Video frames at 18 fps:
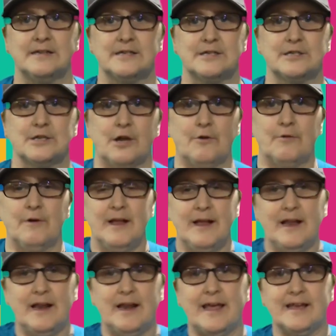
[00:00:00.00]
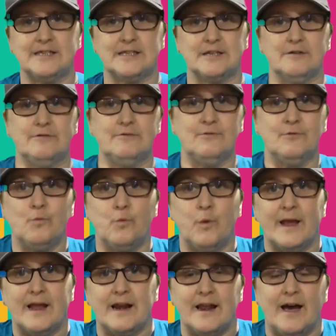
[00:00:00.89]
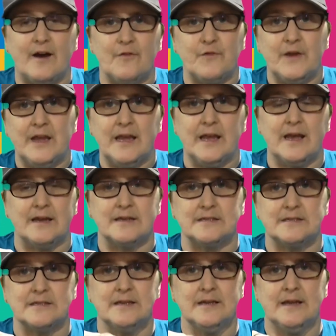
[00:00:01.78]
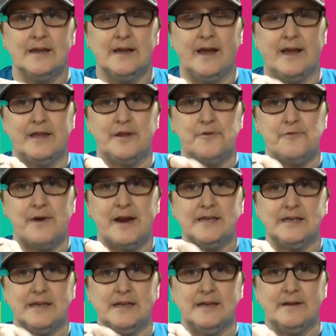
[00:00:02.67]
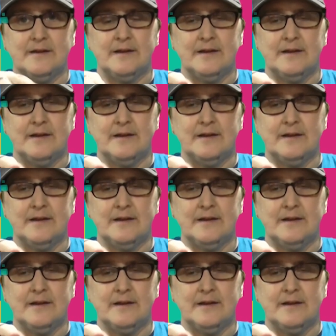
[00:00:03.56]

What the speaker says: So let's wiggle our fingers. Are you ready?